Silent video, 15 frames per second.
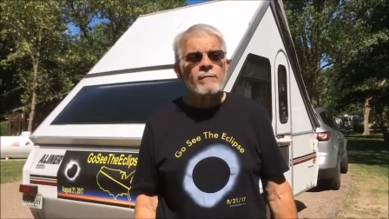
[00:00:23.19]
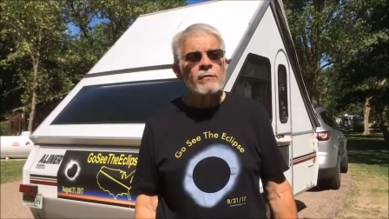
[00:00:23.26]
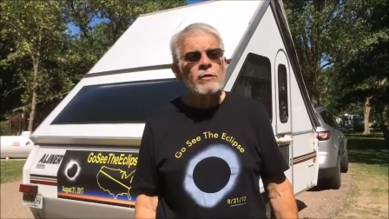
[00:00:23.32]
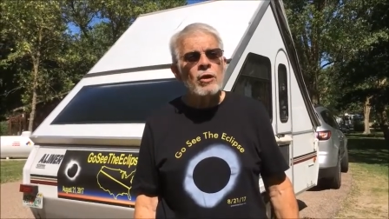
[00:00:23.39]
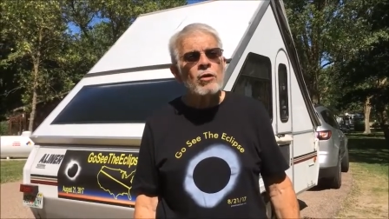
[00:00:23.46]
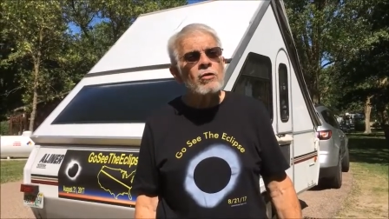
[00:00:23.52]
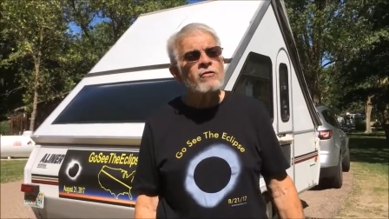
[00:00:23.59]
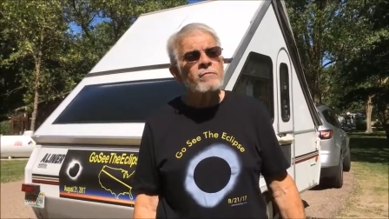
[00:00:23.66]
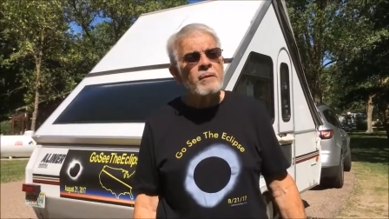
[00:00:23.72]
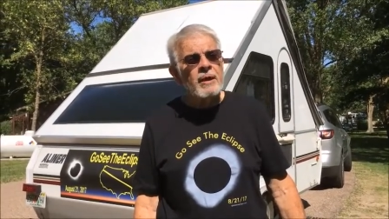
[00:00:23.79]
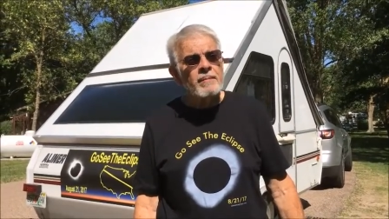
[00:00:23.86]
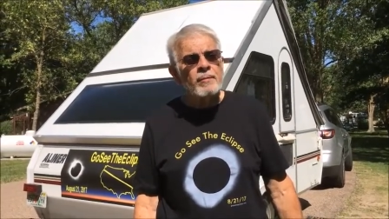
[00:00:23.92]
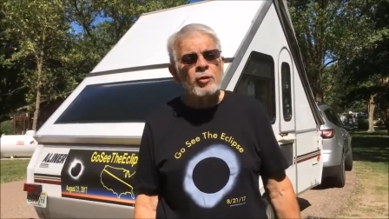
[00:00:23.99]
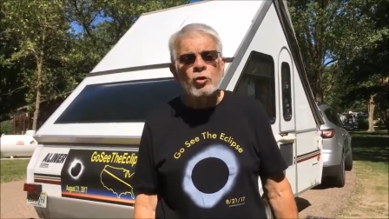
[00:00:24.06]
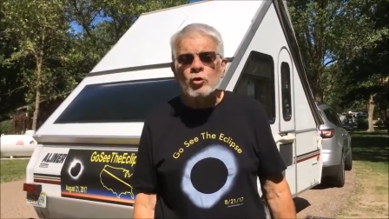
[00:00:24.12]
For those
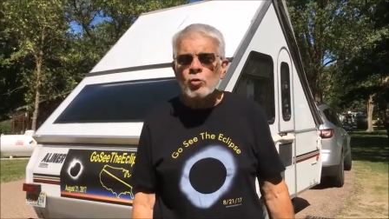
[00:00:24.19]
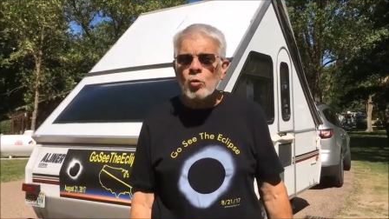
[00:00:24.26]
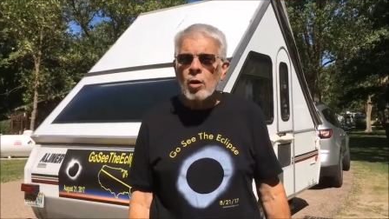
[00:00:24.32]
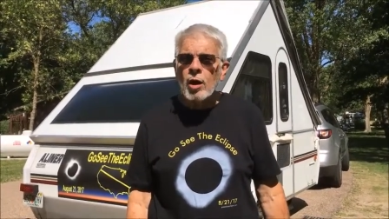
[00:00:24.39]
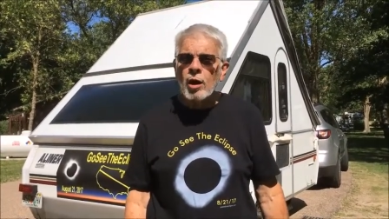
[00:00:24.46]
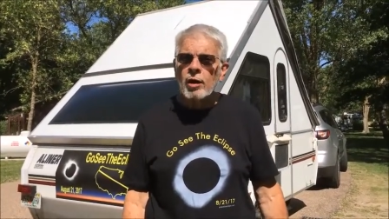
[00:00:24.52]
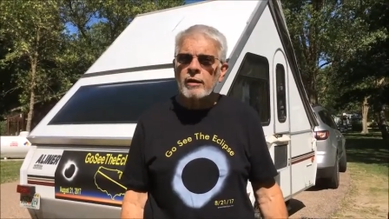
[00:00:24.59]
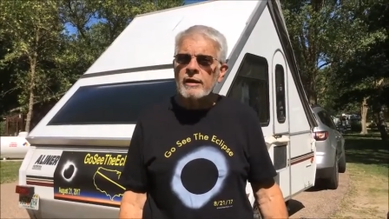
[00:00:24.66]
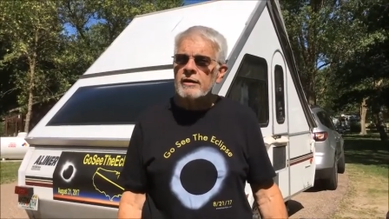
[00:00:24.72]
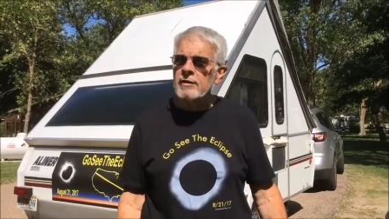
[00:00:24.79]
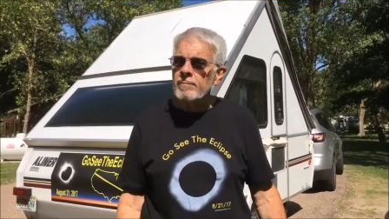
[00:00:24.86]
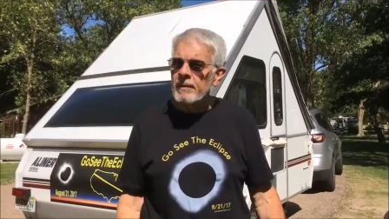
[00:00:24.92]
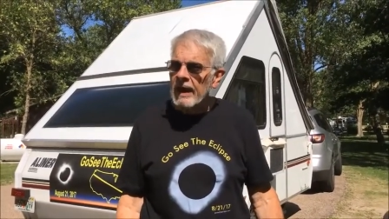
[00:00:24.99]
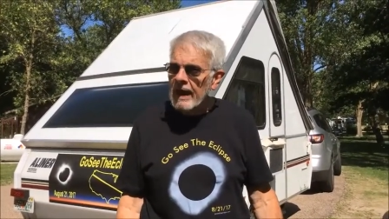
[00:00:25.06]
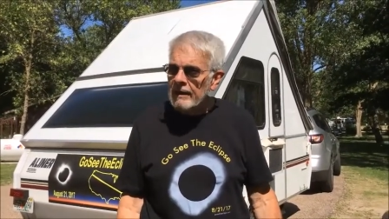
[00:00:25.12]
people who are in
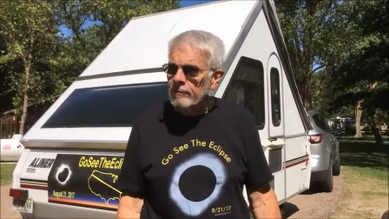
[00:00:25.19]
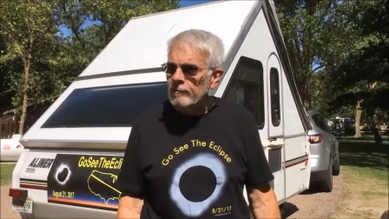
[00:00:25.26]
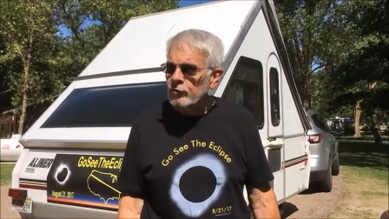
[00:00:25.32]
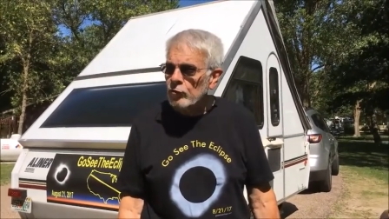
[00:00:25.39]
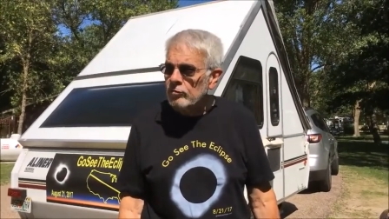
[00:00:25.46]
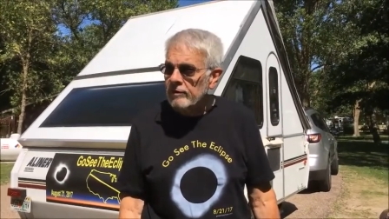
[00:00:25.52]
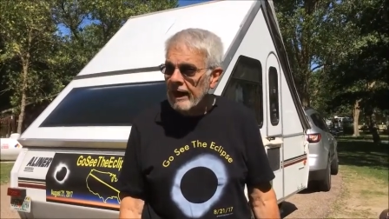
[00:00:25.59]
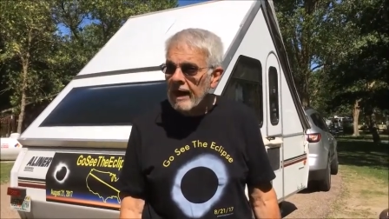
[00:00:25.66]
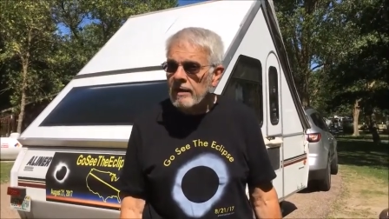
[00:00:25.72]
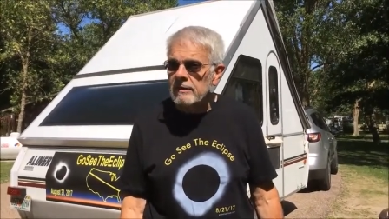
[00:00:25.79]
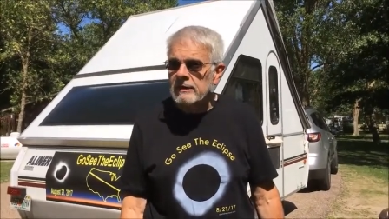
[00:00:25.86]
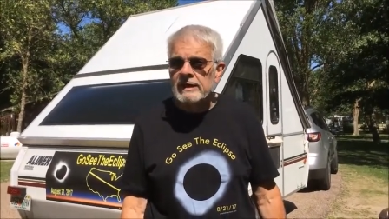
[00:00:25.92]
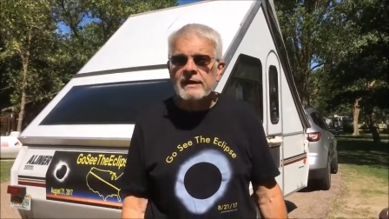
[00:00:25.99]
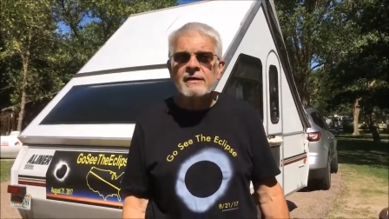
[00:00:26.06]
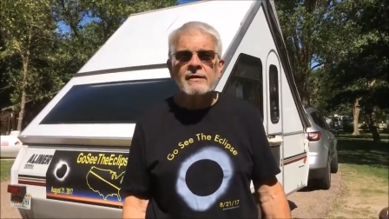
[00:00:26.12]
the path of
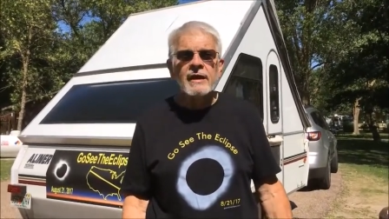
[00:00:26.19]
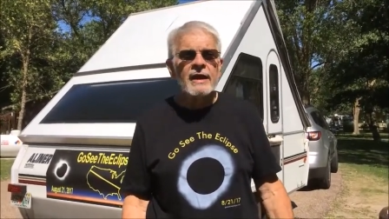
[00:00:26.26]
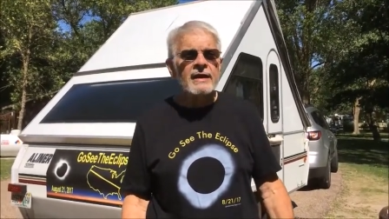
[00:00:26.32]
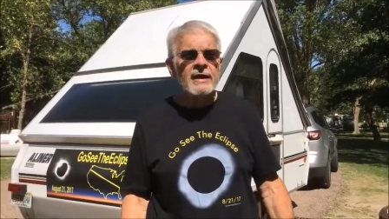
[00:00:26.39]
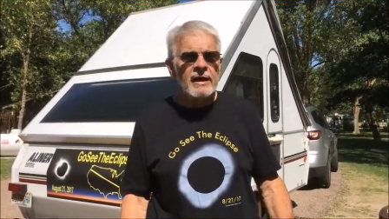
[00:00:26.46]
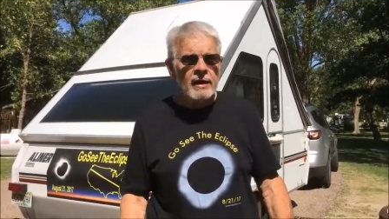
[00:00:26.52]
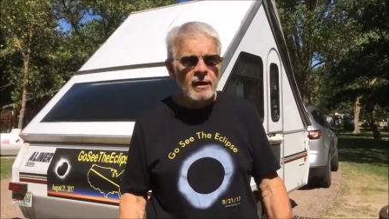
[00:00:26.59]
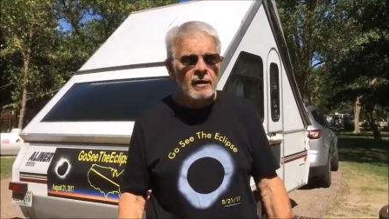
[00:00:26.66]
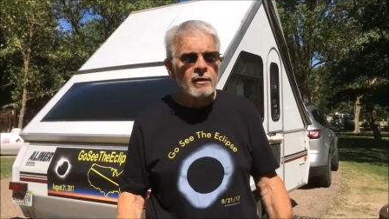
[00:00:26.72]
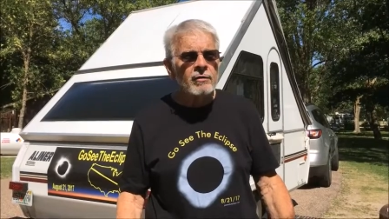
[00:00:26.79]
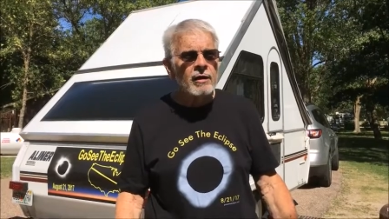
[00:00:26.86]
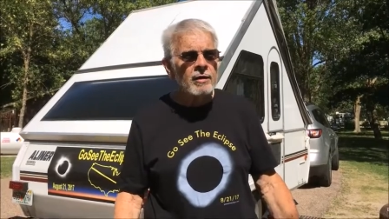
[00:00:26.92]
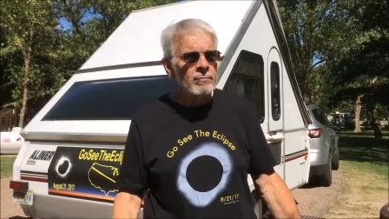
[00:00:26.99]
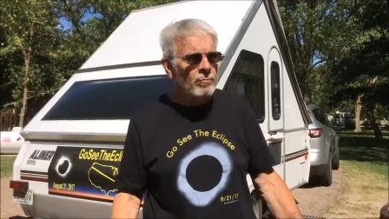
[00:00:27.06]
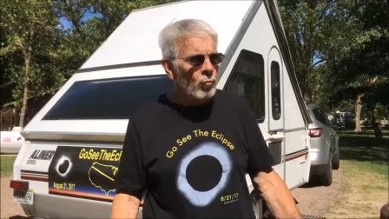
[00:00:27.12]
totality, like
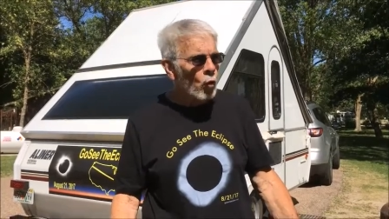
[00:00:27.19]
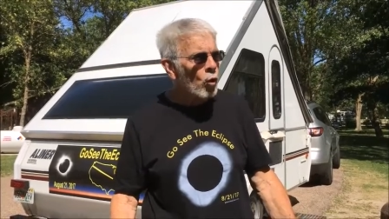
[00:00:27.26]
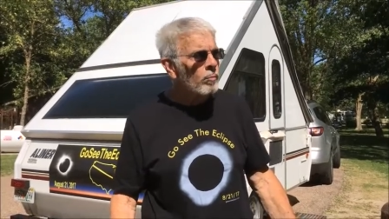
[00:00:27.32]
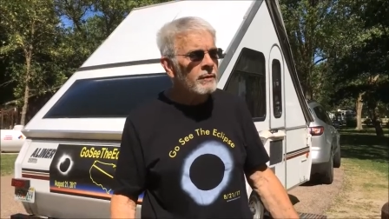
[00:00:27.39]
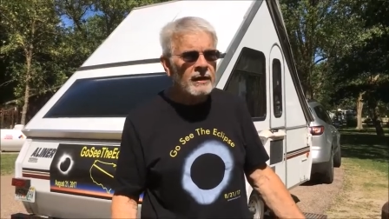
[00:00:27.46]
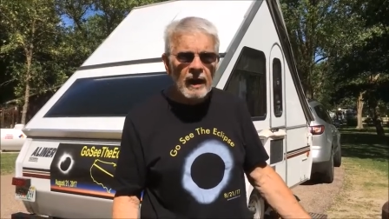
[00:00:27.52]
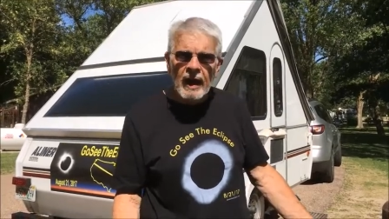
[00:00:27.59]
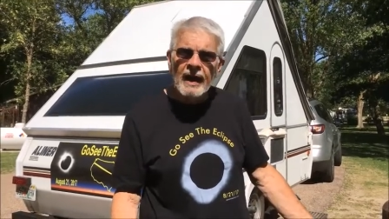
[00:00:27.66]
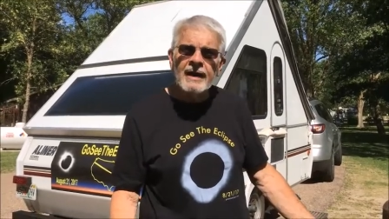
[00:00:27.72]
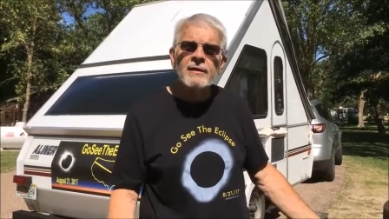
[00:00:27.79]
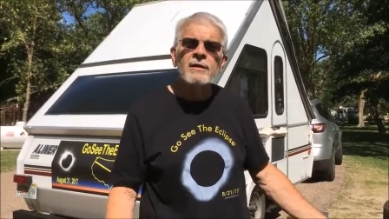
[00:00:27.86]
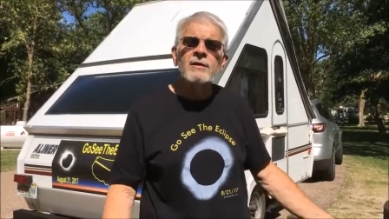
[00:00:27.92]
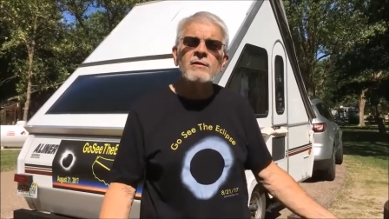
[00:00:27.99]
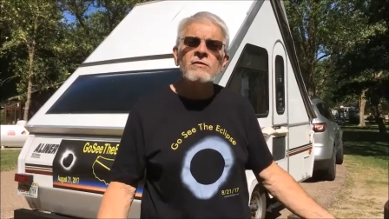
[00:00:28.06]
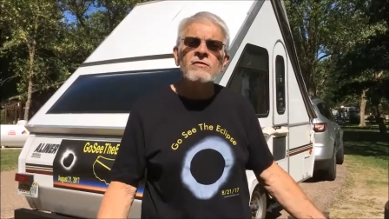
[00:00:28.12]
here at Mormon
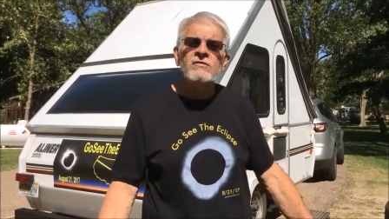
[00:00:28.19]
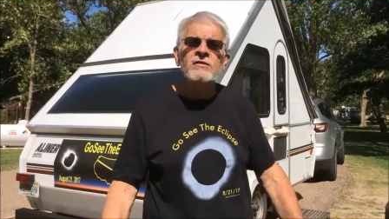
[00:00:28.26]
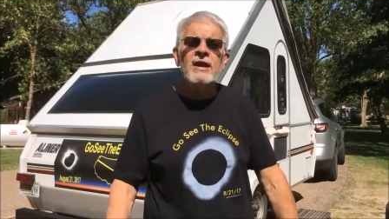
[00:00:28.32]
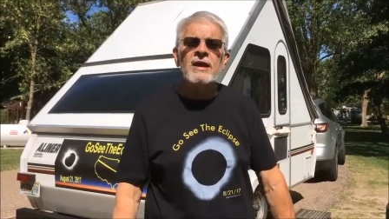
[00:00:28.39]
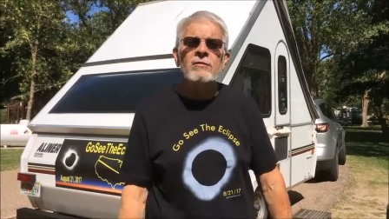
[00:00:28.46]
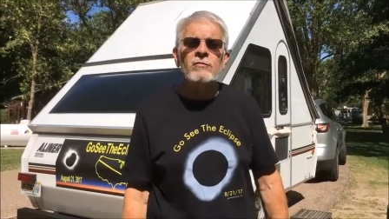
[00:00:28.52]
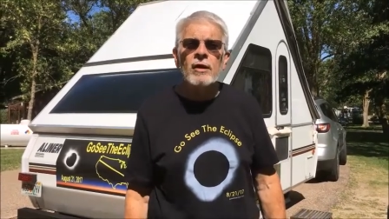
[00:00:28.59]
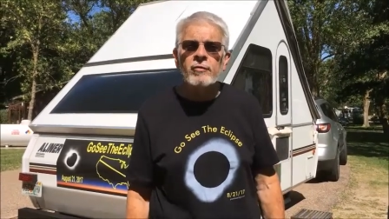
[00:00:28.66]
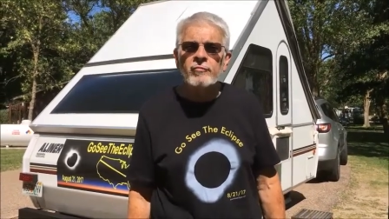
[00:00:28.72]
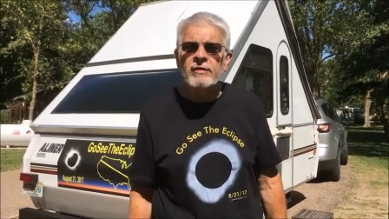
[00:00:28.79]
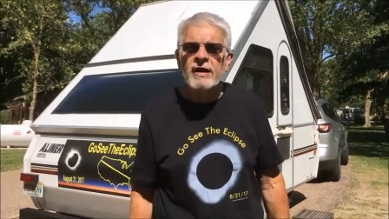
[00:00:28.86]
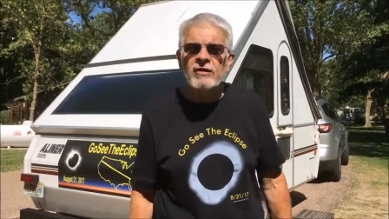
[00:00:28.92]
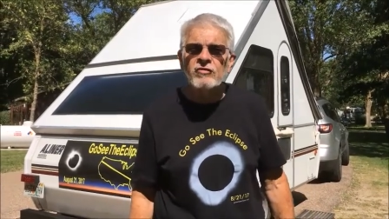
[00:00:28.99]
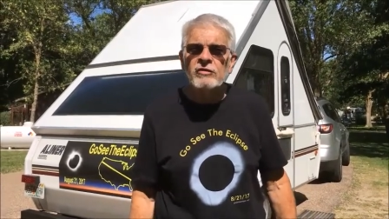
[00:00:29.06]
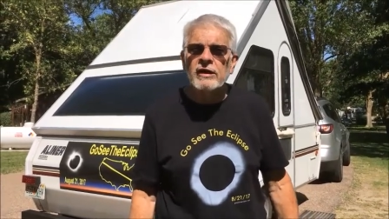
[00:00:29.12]
Island State
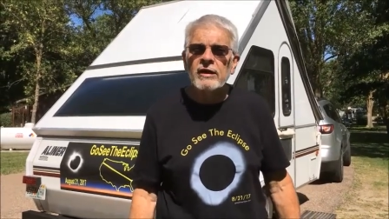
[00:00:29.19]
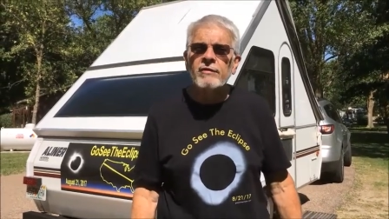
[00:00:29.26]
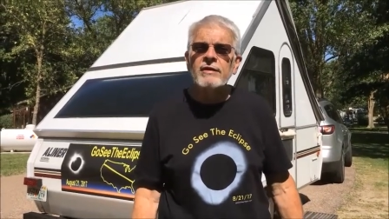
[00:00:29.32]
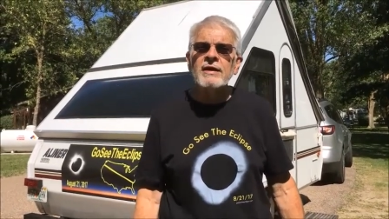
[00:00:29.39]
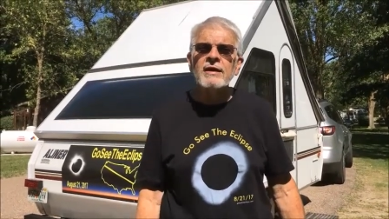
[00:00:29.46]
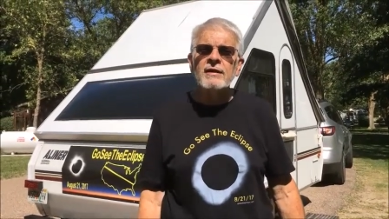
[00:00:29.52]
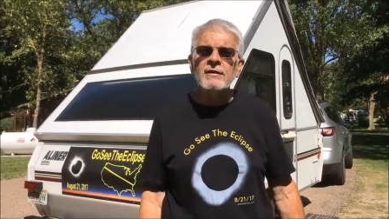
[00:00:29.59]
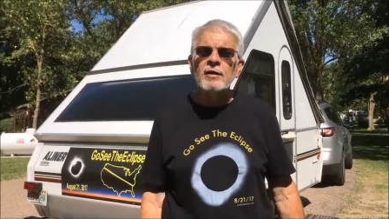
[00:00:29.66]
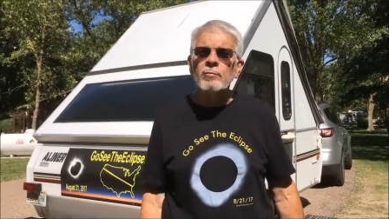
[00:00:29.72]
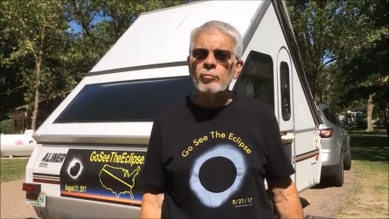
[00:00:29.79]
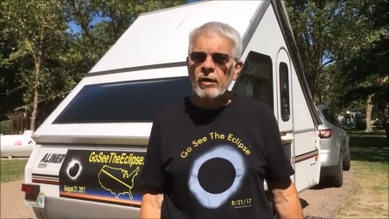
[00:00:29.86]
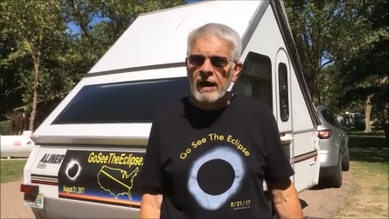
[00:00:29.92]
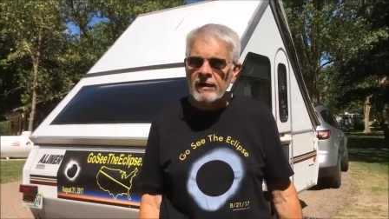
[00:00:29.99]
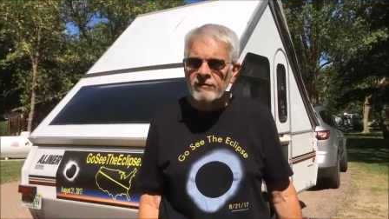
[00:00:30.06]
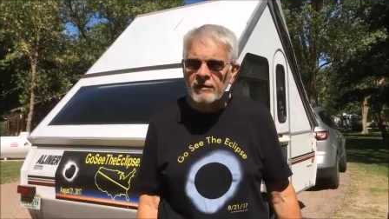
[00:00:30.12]
Recreation Area in
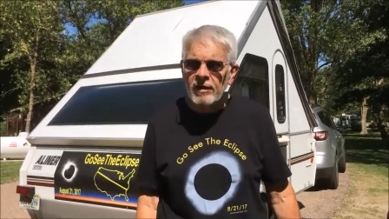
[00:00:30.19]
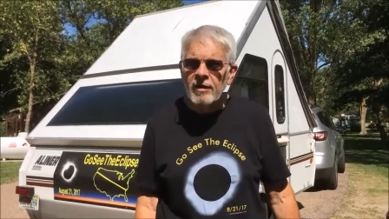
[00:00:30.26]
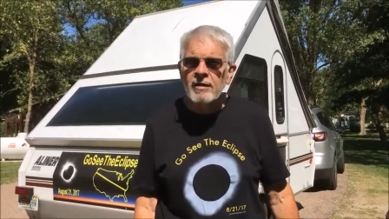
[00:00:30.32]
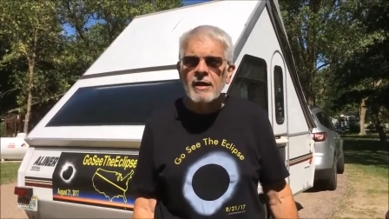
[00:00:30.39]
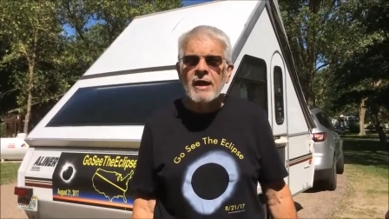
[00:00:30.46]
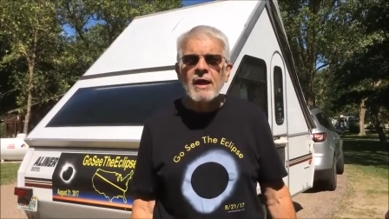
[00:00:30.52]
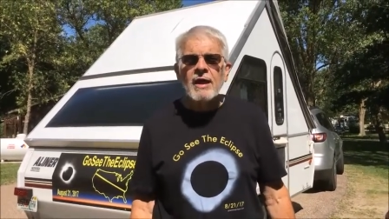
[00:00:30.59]
Nebraska,